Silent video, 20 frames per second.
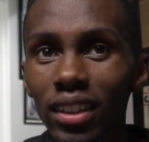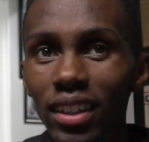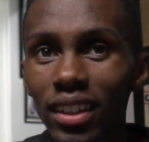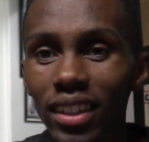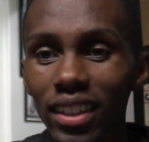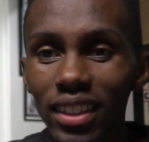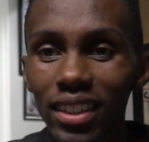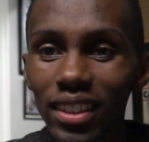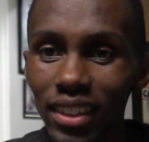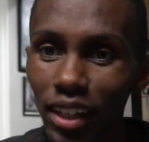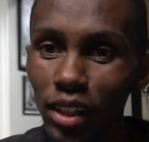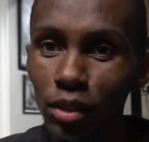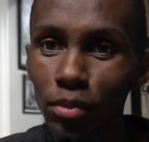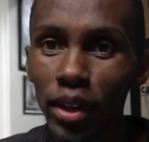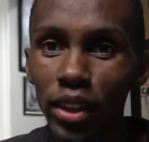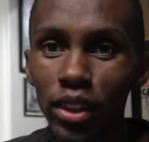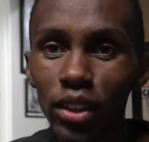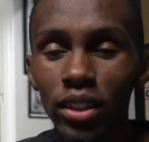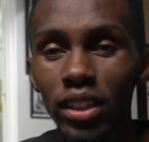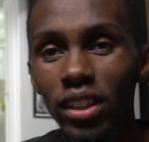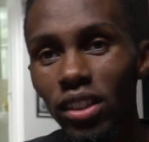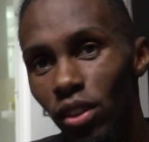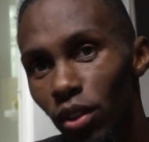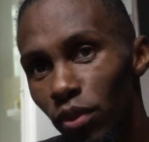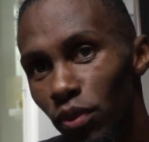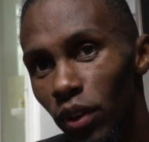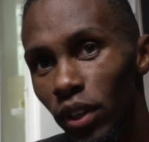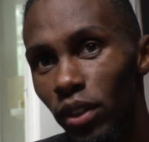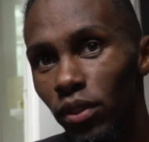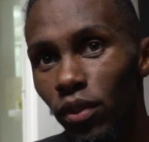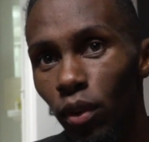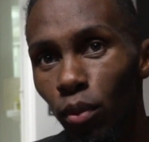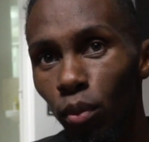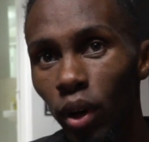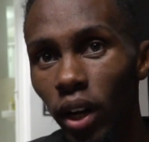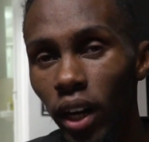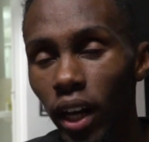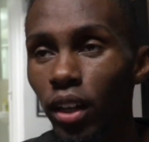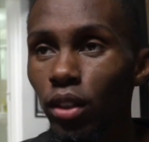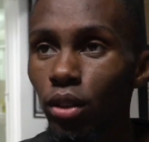His training methods is different from
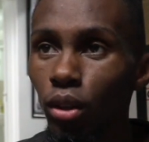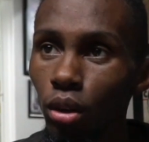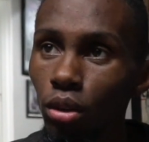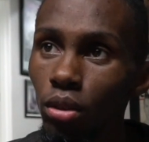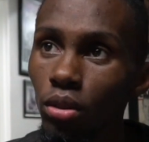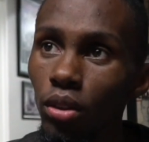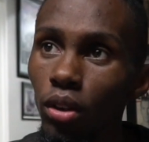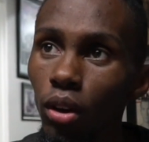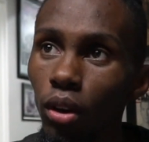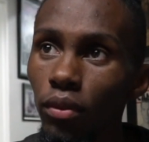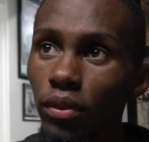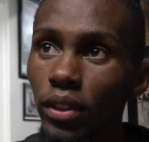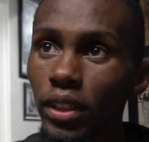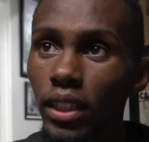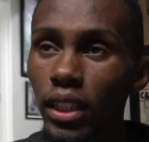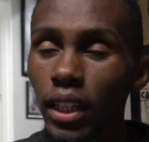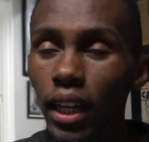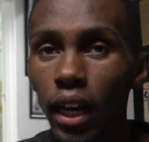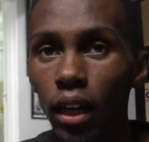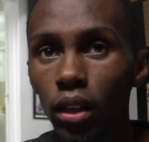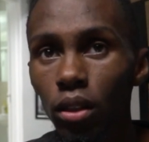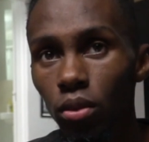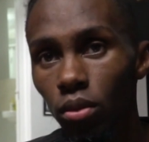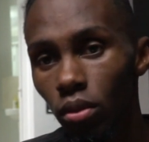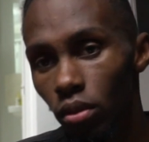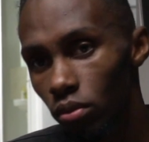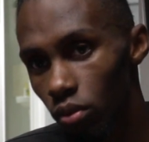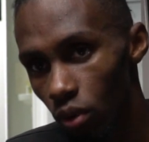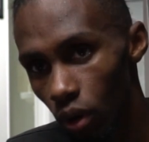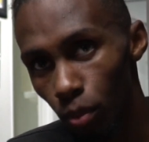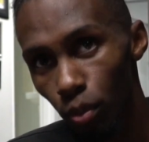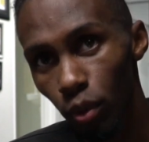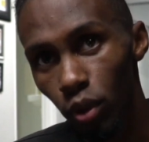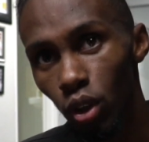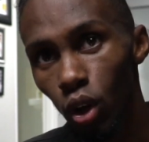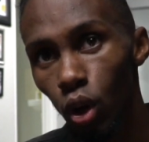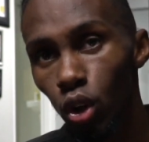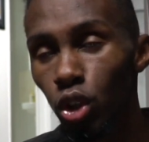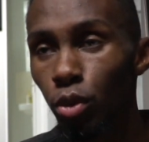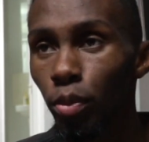what I know. Obviously, I grew up with
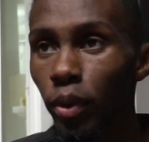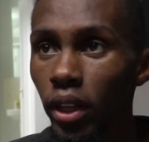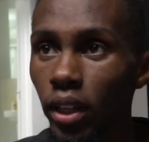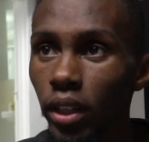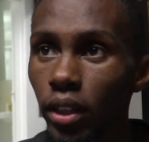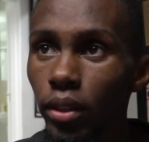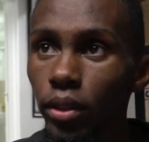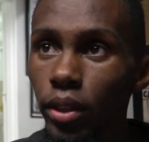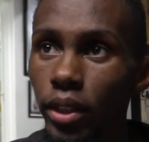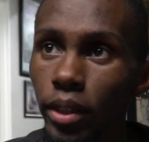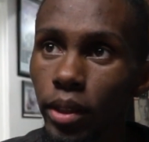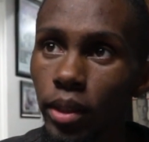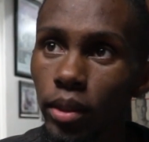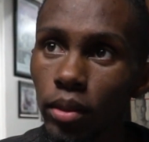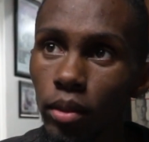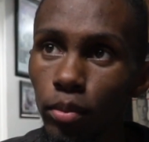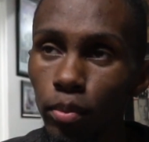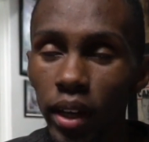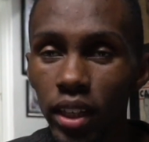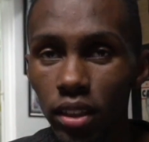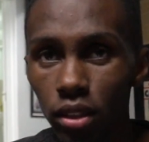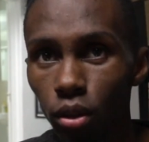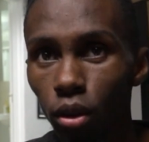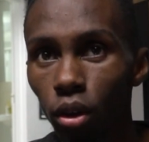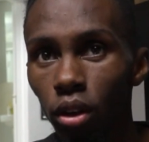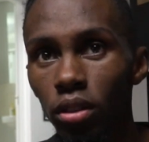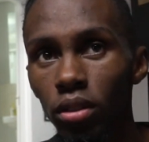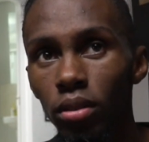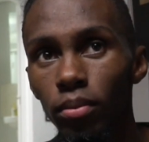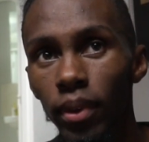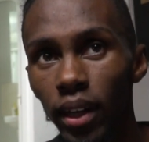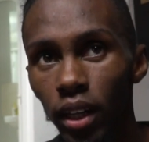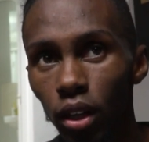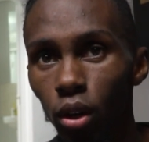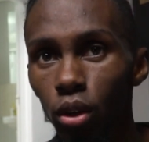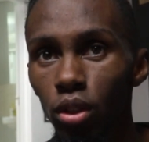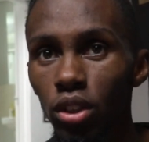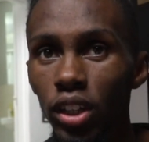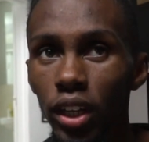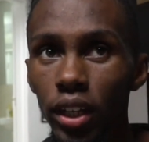Coach Wally. He passed on, my
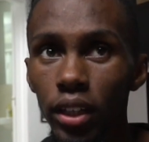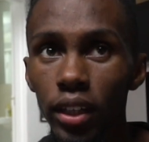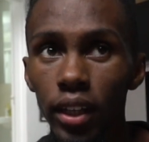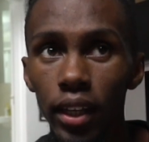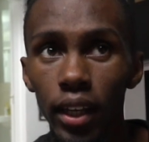coach, and